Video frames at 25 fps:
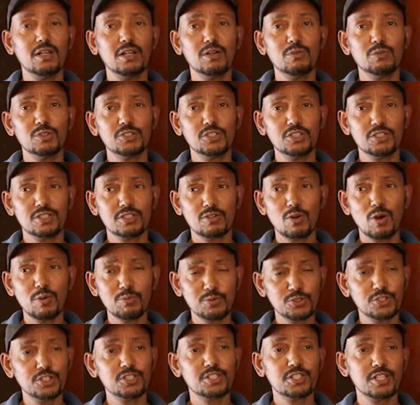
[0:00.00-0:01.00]
which is
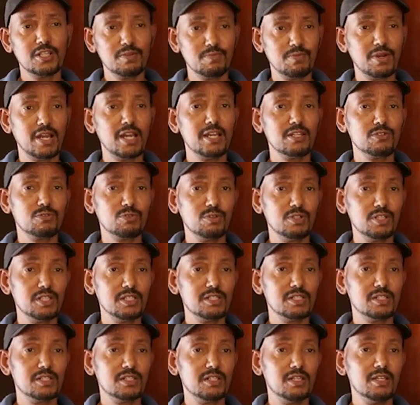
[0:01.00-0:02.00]
options and
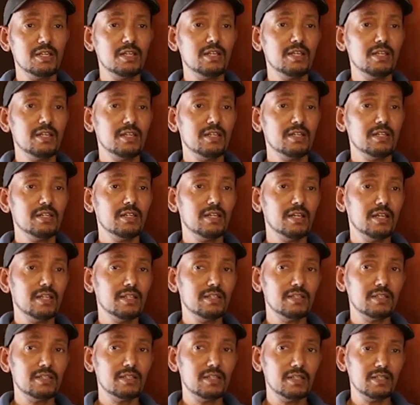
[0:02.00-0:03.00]
pathways,
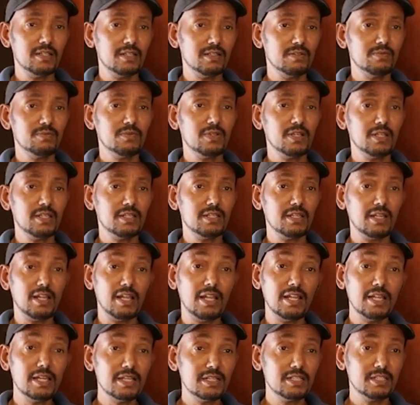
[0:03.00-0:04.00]
and a
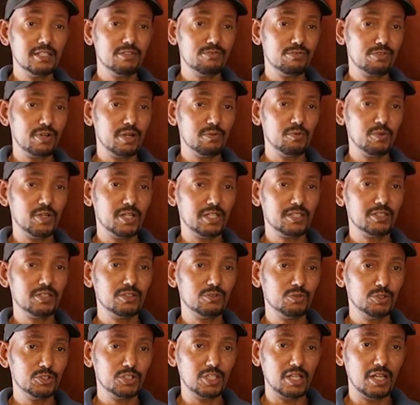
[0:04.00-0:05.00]
learning framework
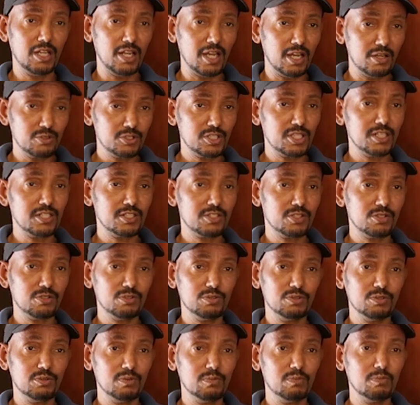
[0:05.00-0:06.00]
which allows us
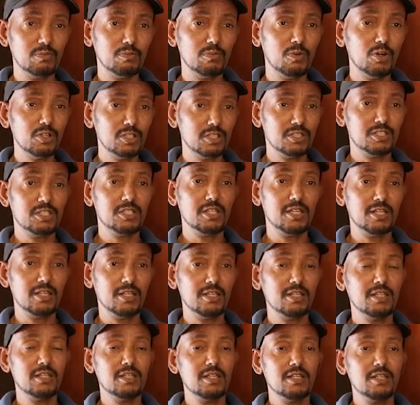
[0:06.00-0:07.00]
to monitor,
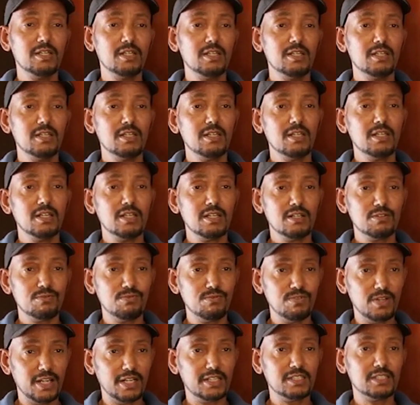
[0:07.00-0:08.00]

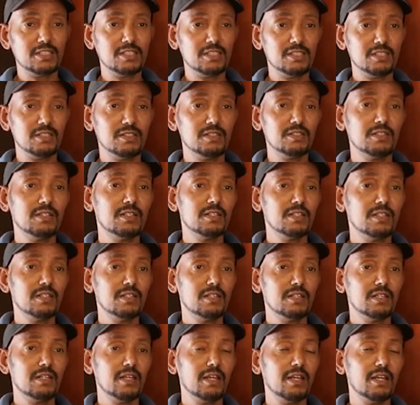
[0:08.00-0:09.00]
reflect,
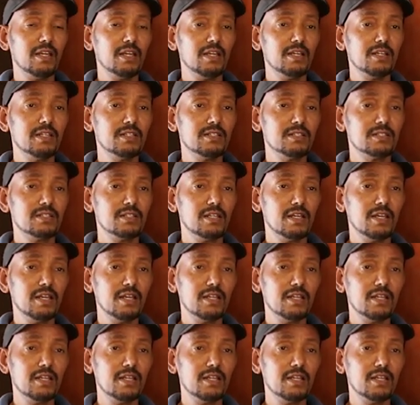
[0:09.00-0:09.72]
and